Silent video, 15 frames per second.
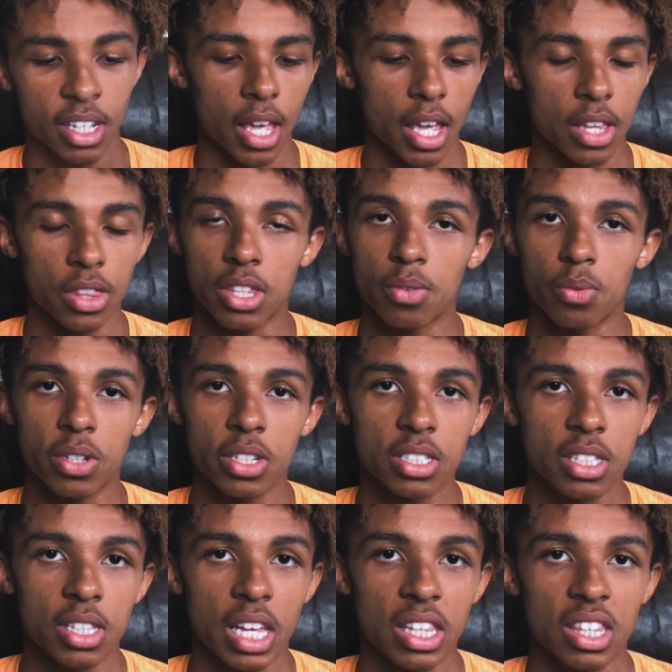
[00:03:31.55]
And the
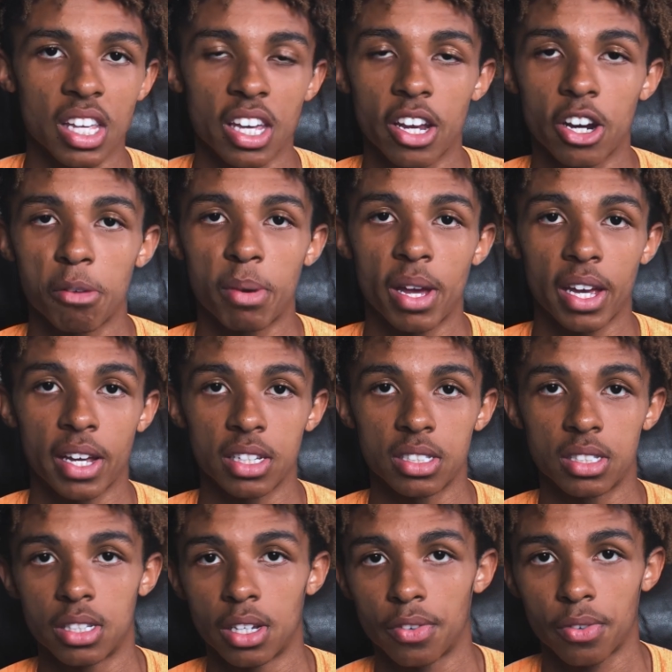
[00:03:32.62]
reason that the airbag is
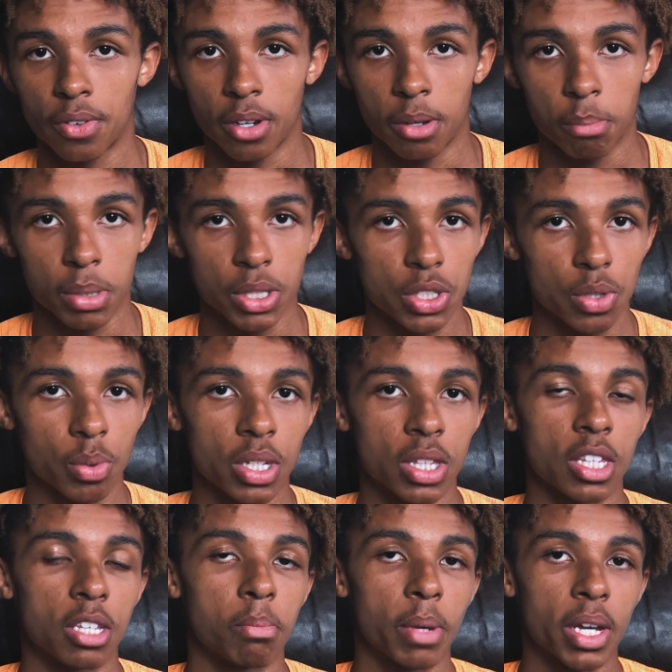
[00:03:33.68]
different between
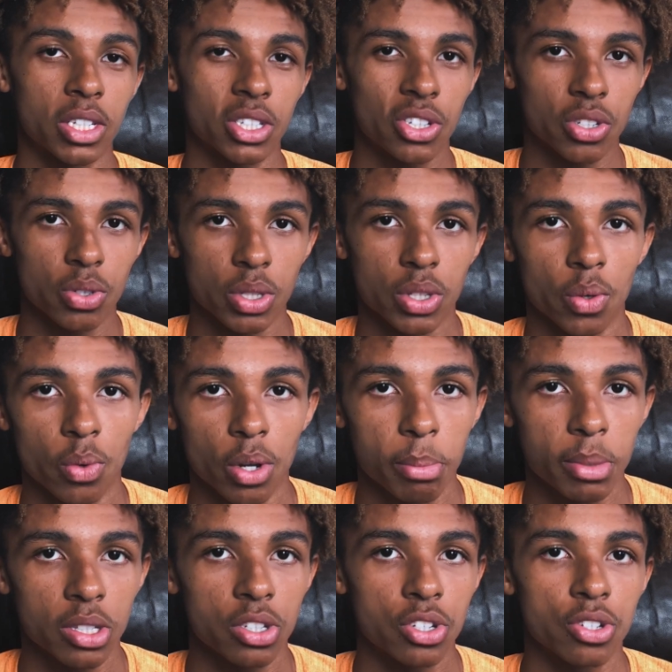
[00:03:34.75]
the men's shoe and the
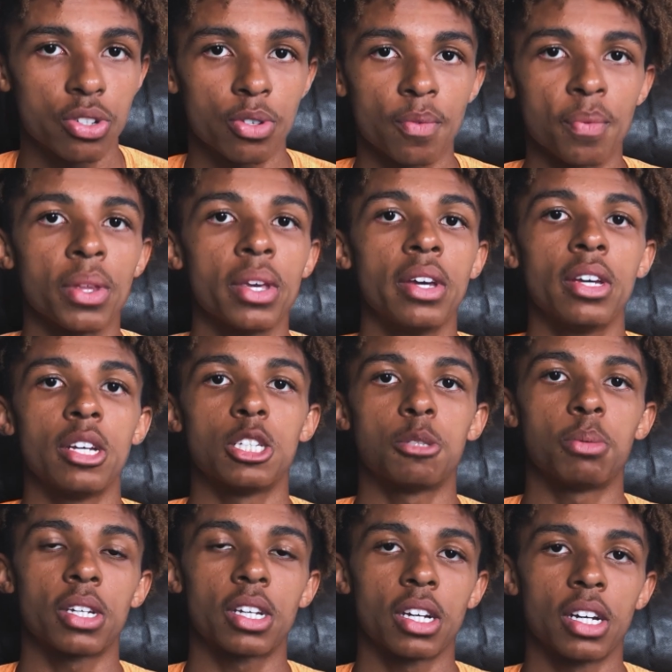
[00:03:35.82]
women's shoe is
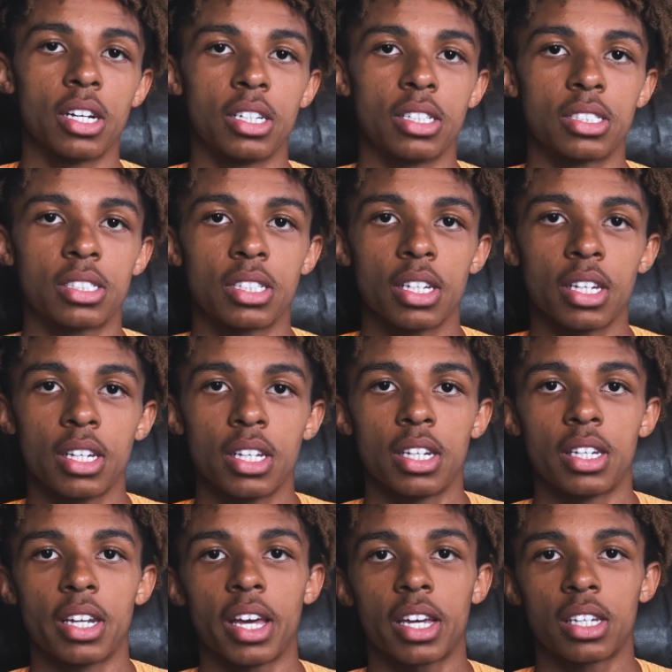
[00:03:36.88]
because
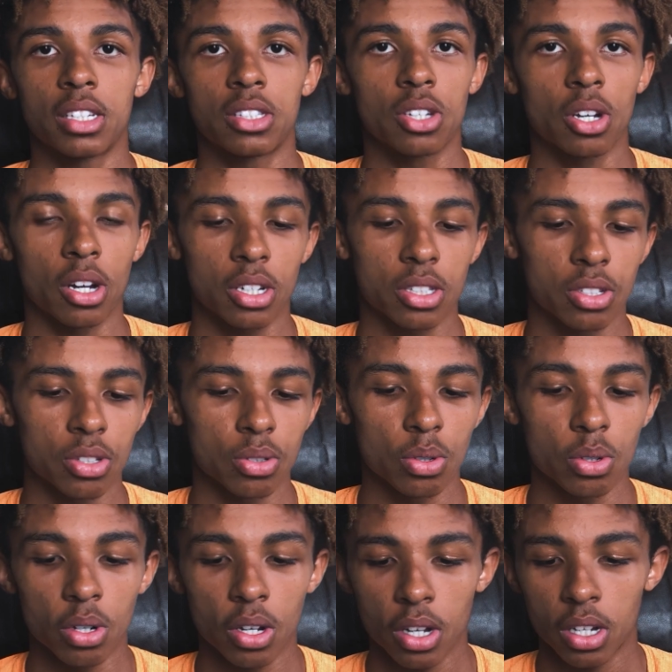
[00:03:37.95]
Nike talked
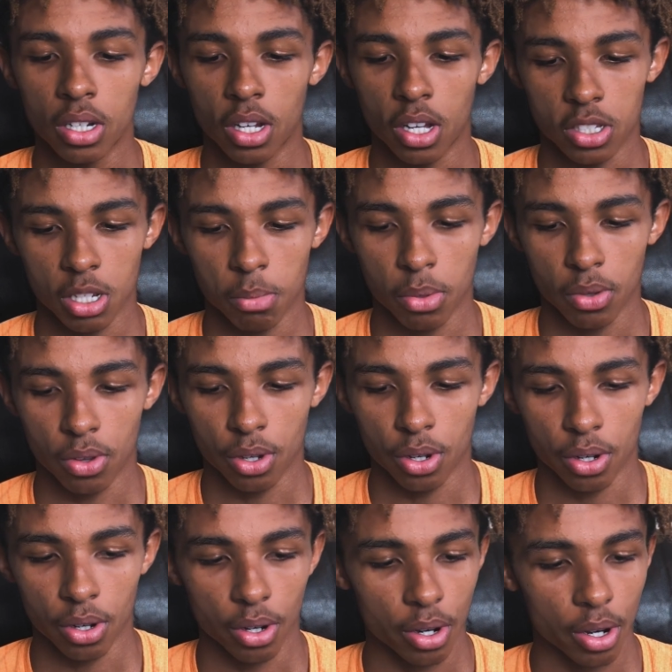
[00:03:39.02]
to some of
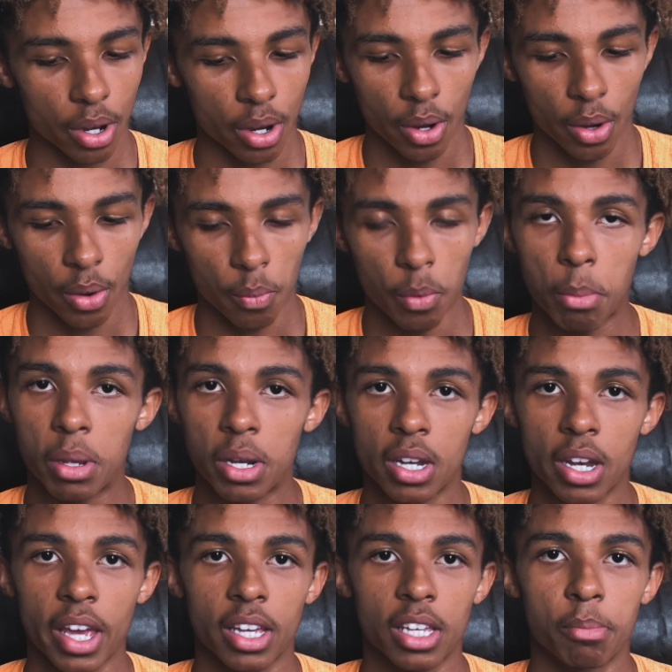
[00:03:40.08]
their women
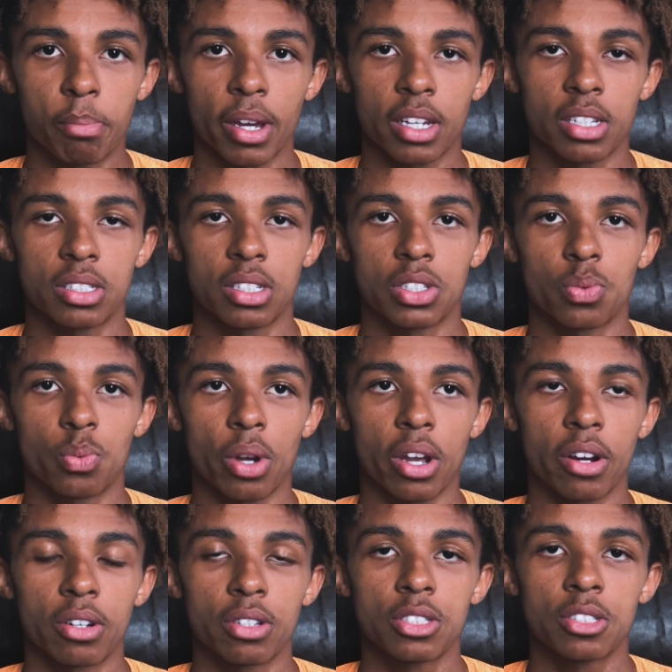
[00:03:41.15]
Nike Pegasus
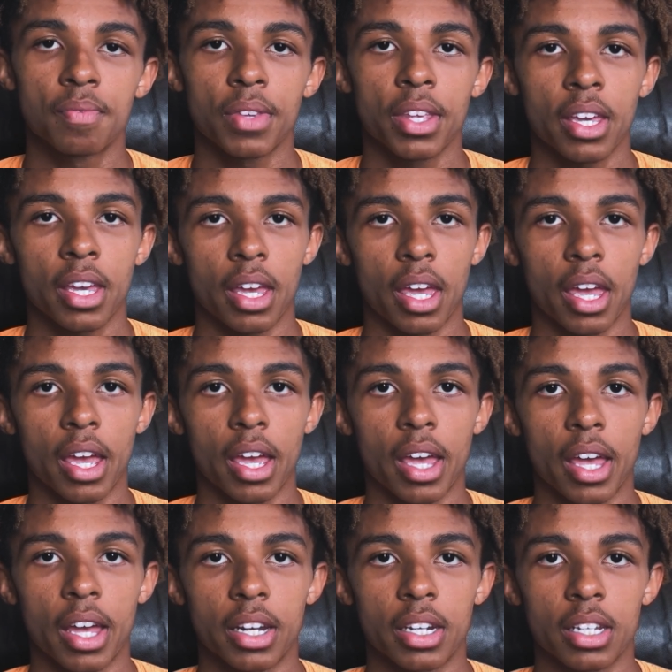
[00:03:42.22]
wearers,
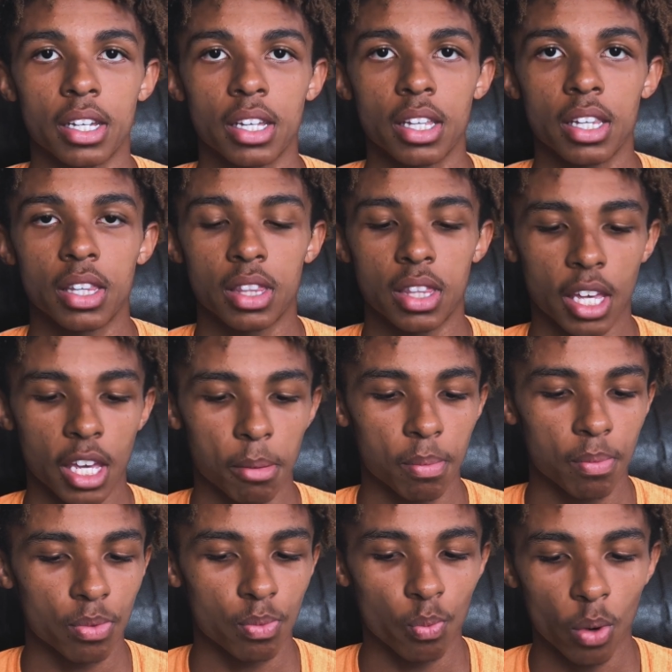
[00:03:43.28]
and they
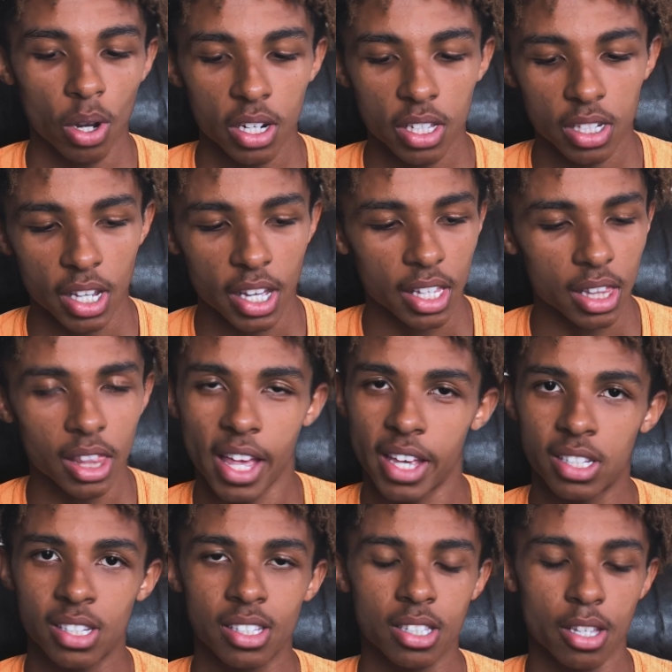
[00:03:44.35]
wanted a
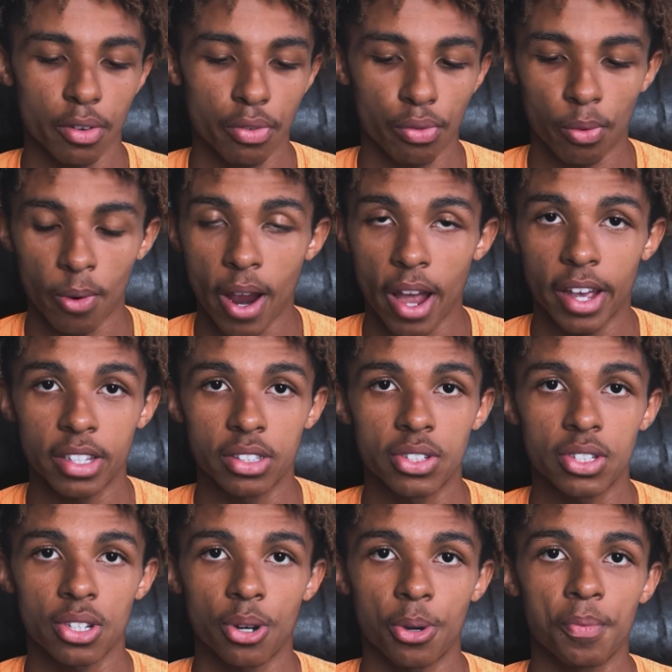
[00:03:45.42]
less stiff ride,
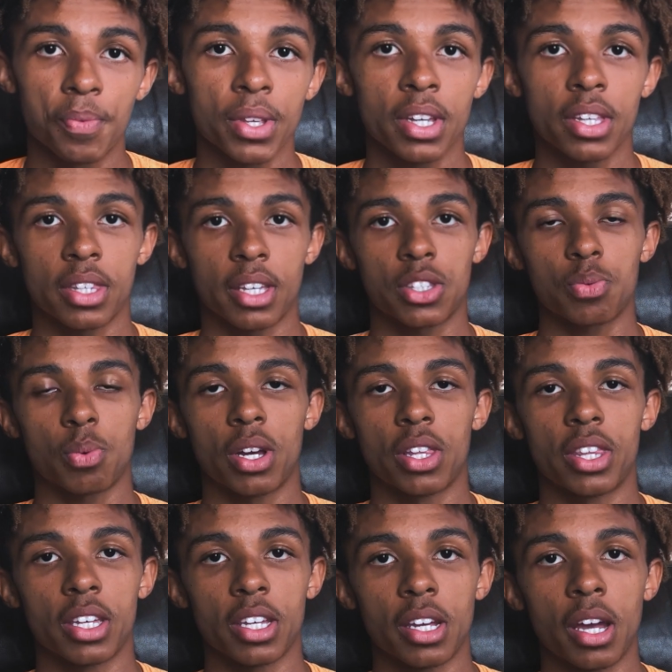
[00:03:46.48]
so that's why
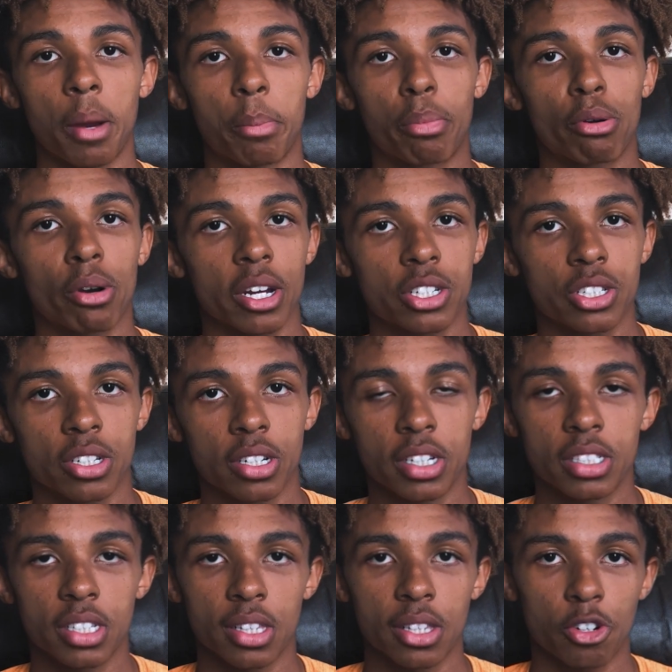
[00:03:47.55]
the pressure
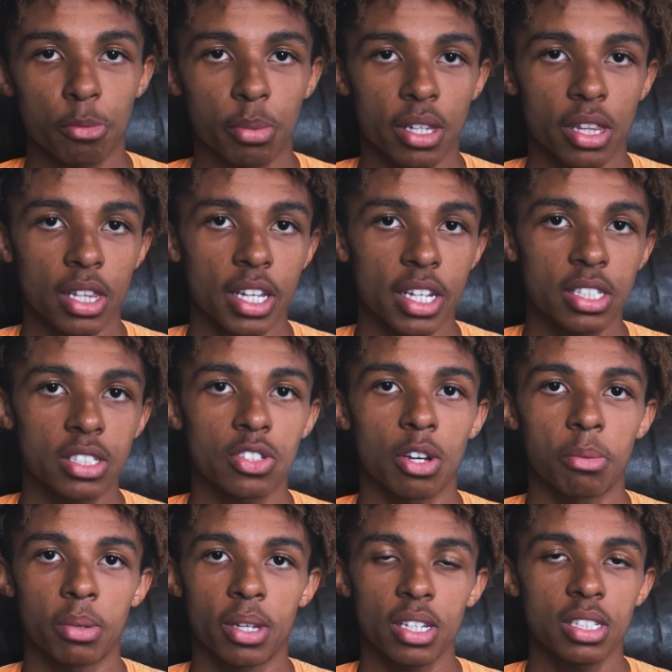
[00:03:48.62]
is a little bit less. So
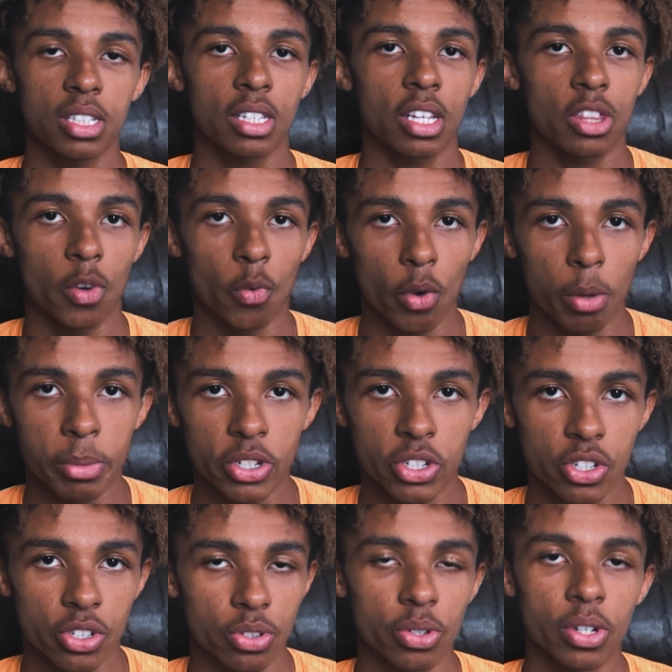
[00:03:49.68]
I'm guessing that the women's
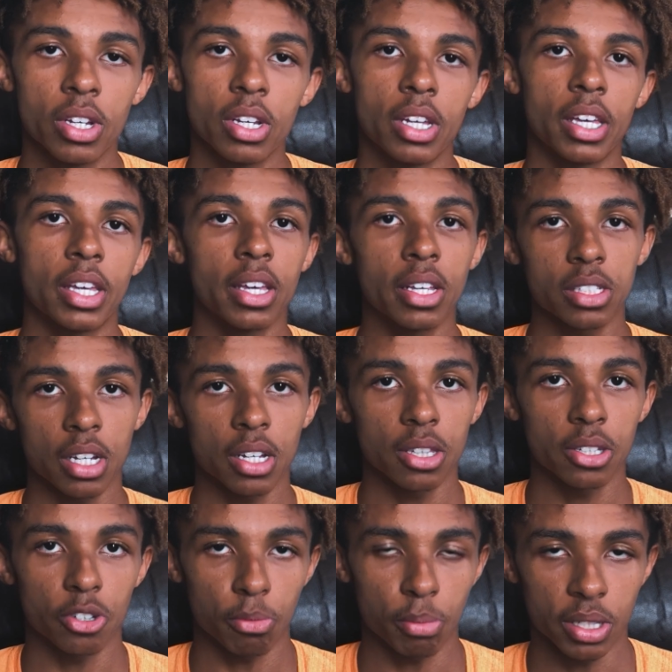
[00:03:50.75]
shoe is a
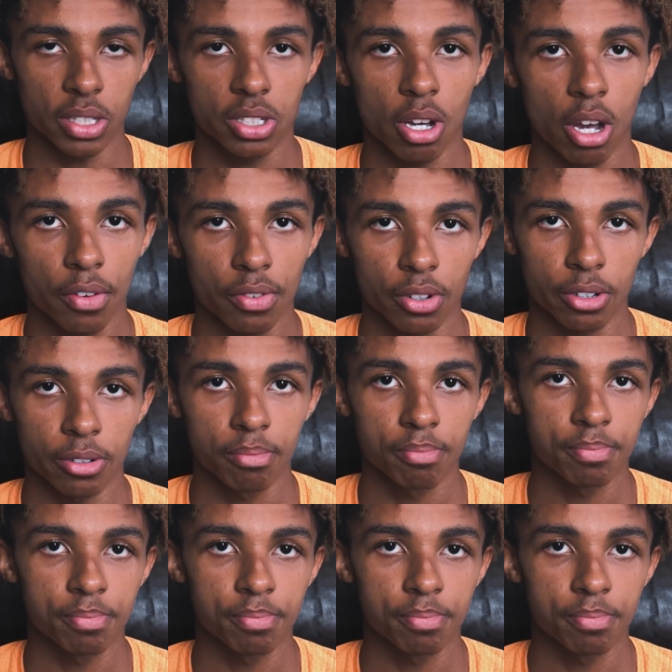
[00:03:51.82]
little bit softer.